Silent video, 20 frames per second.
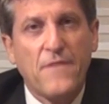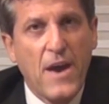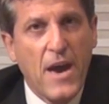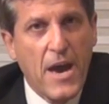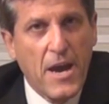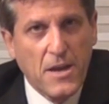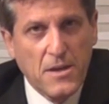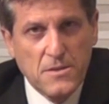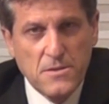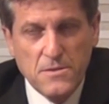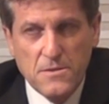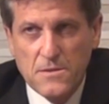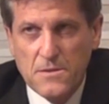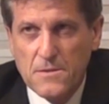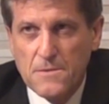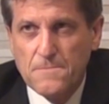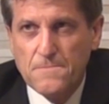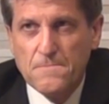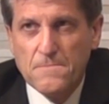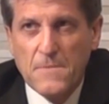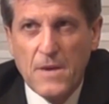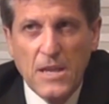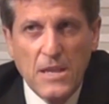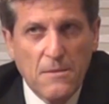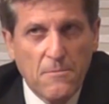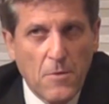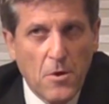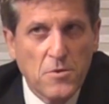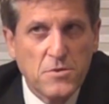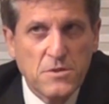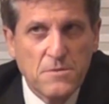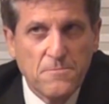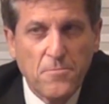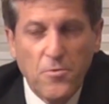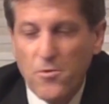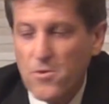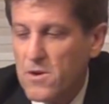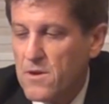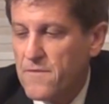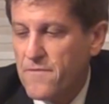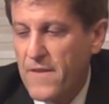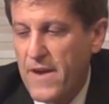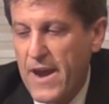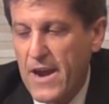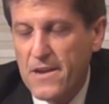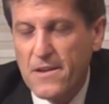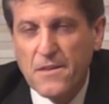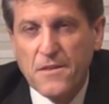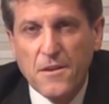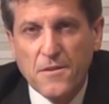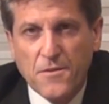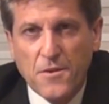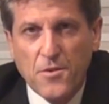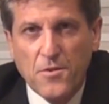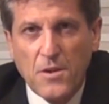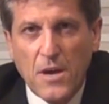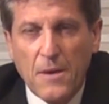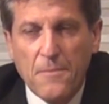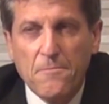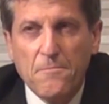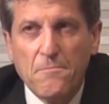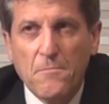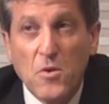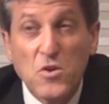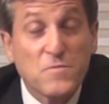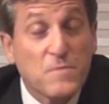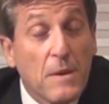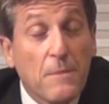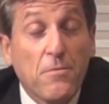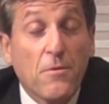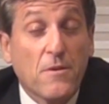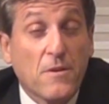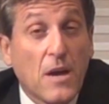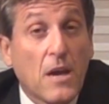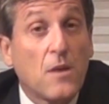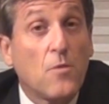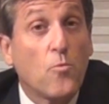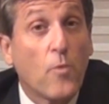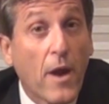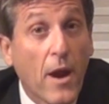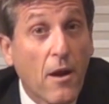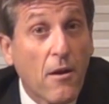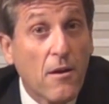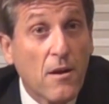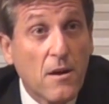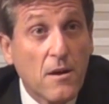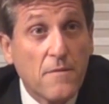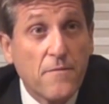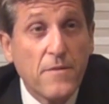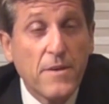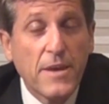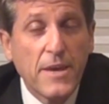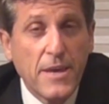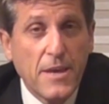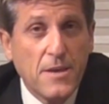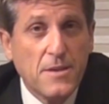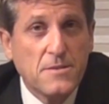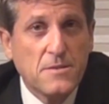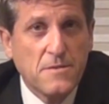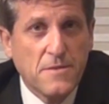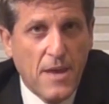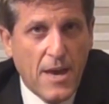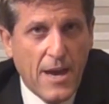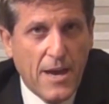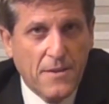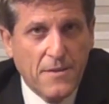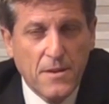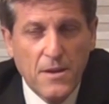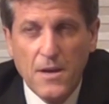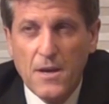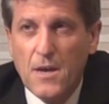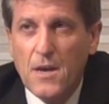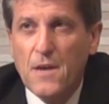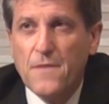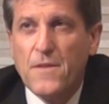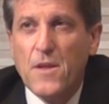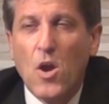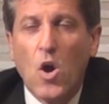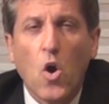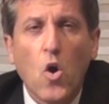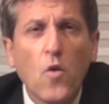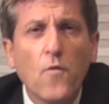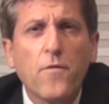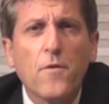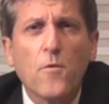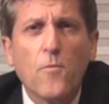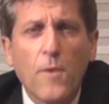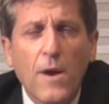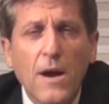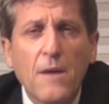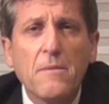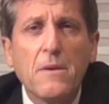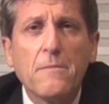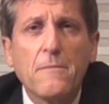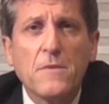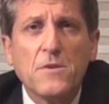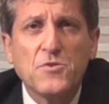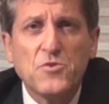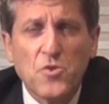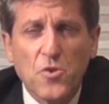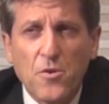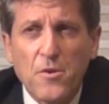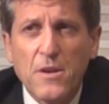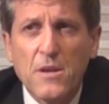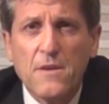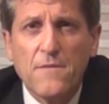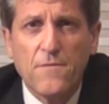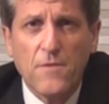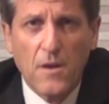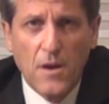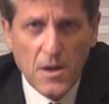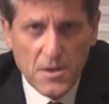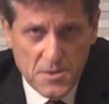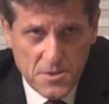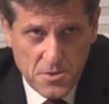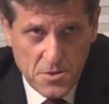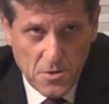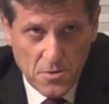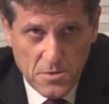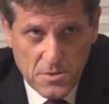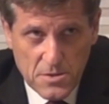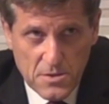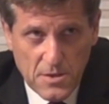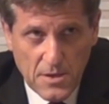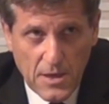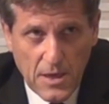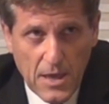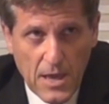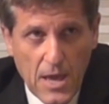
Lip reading: facts. And the most important fact that most people are not aware of is that the overwhelming majority of lawsuits,